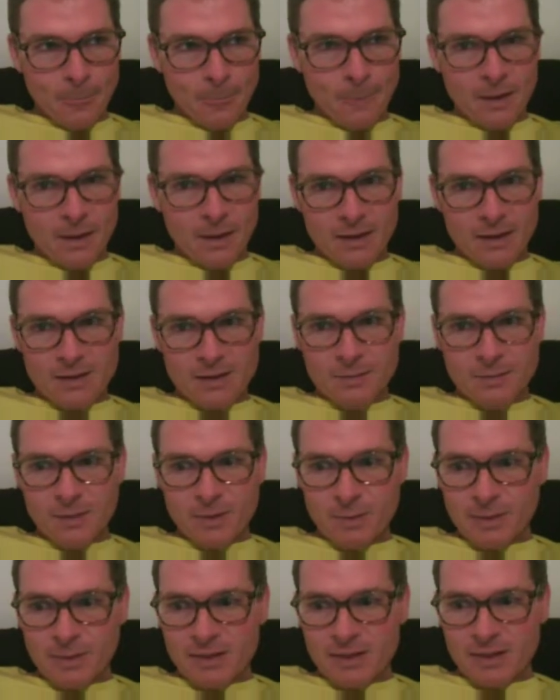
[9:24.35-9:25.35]
I just put
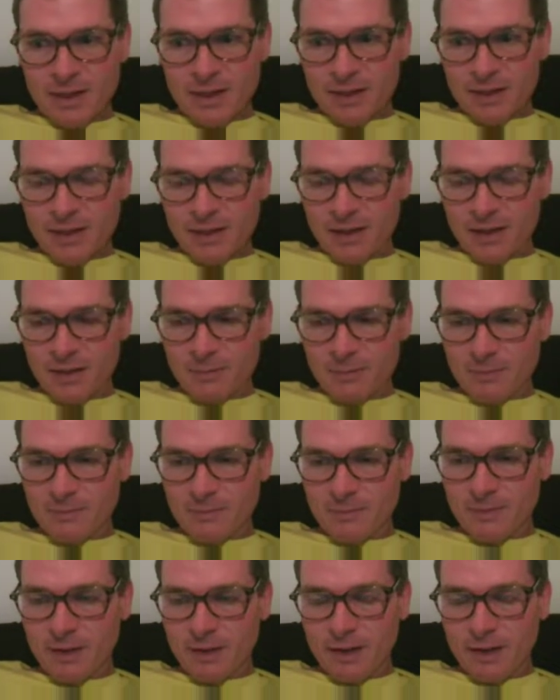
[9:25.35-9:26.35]
up a dot com
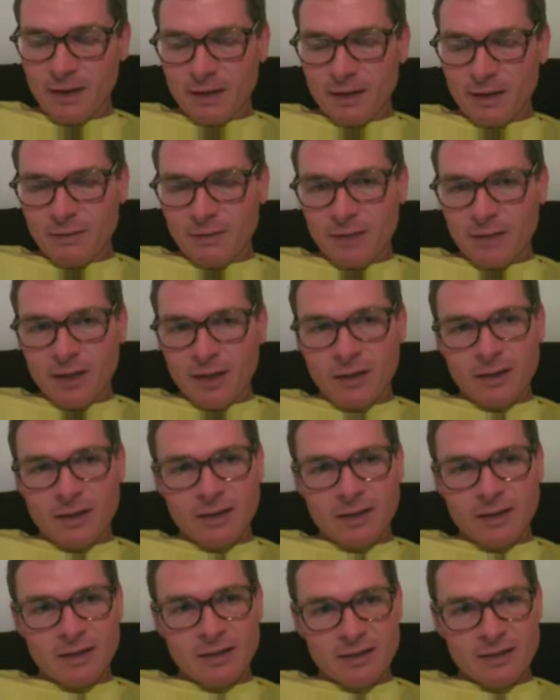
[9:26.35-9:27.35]
video
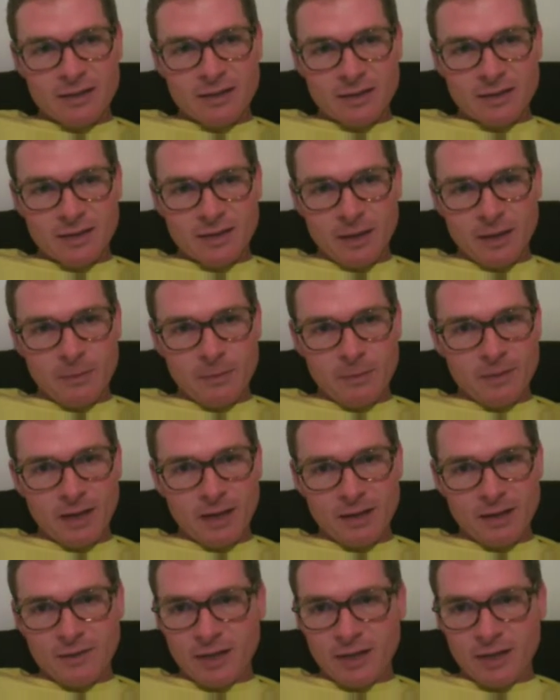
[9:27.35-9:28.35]
that does this same
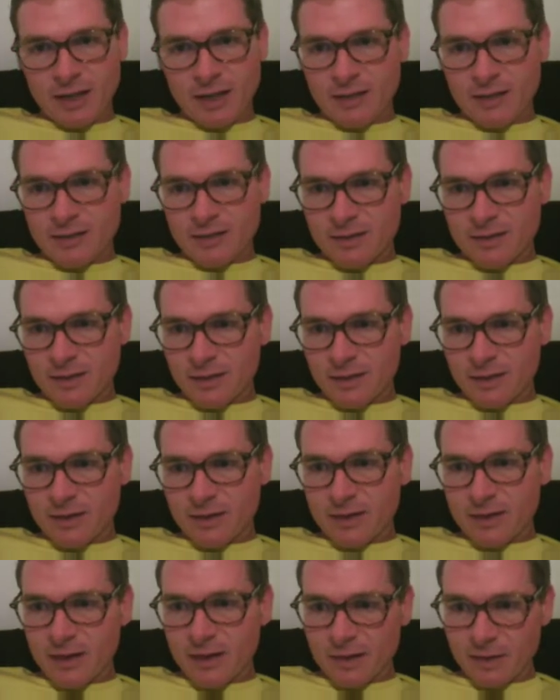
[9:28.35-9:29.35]
kind of analysis down the
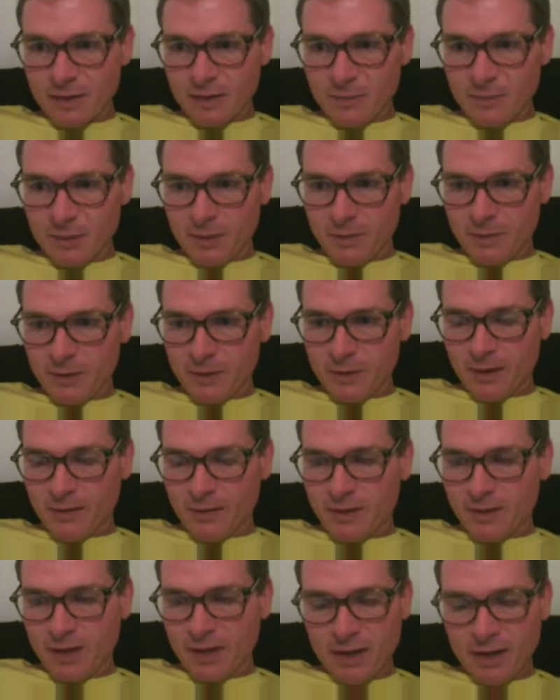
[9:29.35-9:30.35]
dot com bubble. I have
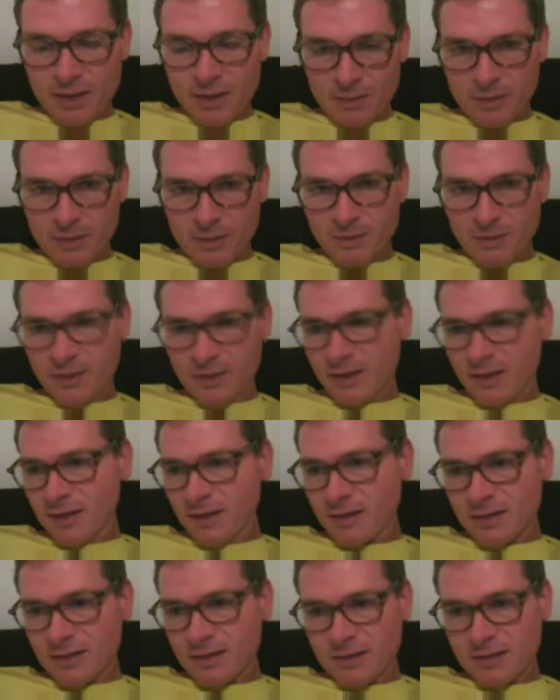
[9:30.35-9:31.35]
a Nikkei bubble
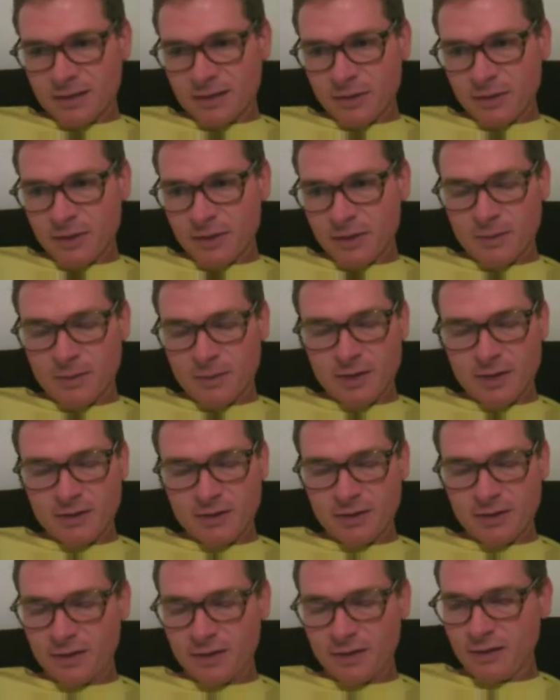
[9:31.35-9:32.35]
analysis, a Great
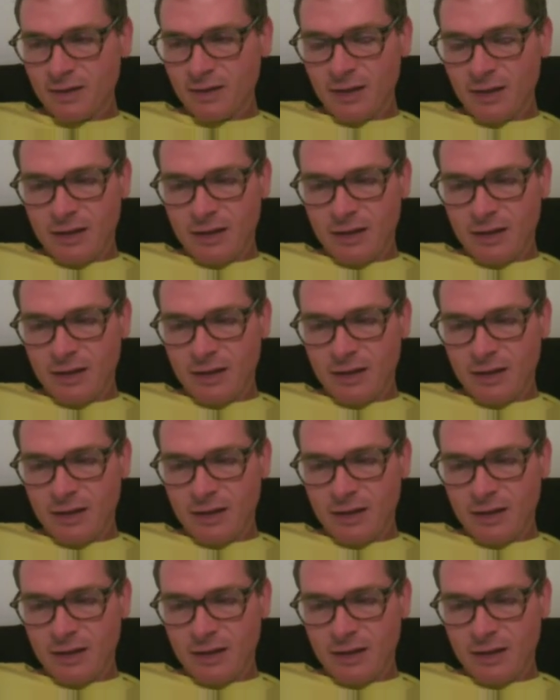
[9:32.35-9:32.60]
Depression.